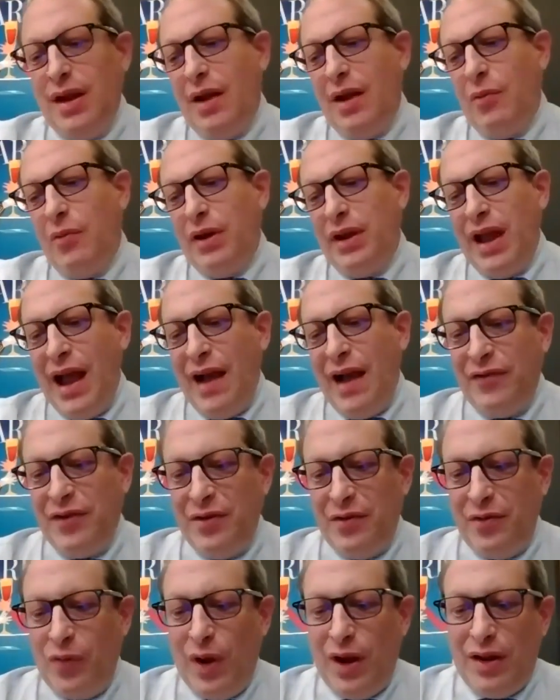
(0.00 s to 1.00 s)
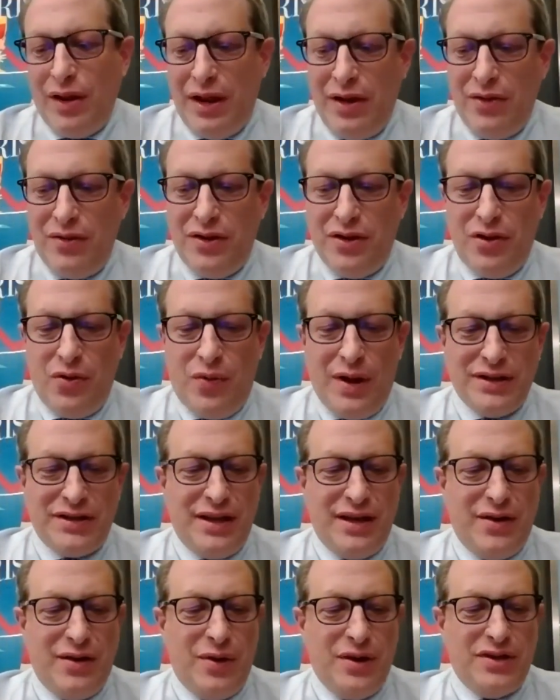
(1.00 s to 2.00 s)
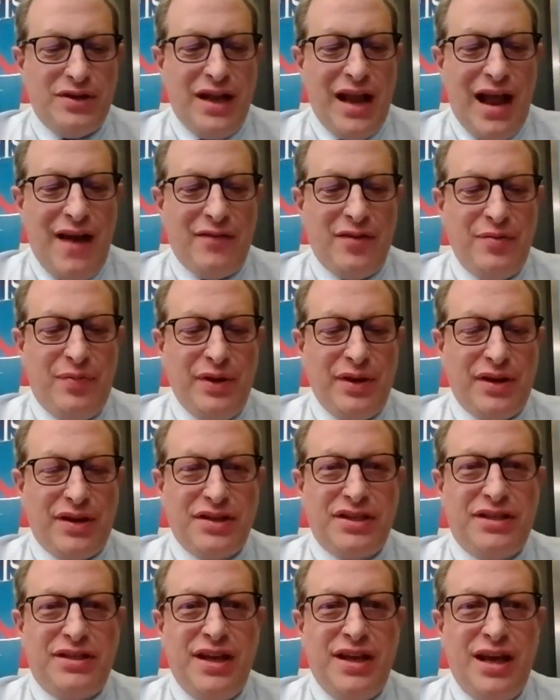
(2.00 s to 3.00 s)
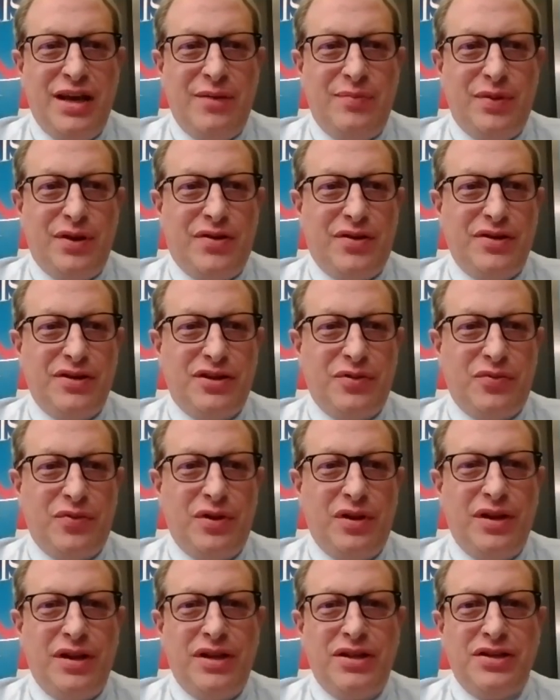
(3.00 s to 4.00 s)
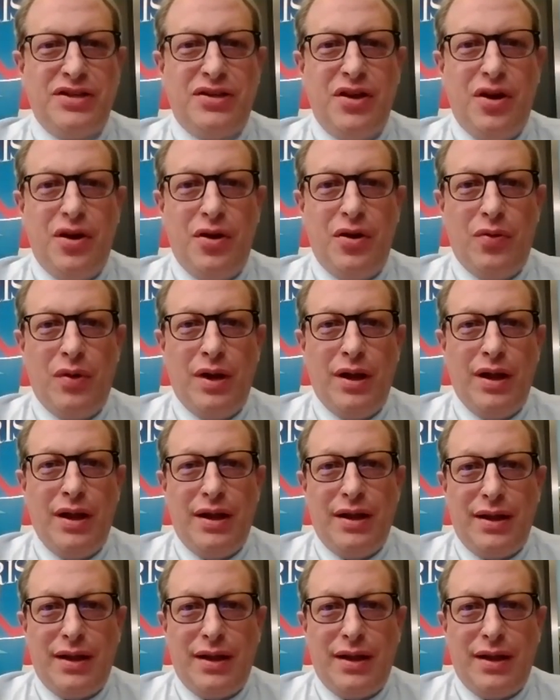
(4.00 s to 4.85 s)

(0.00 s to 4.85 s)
Yeah, well, you have to, well, here in the US anyways, you have to pick a state because there really is no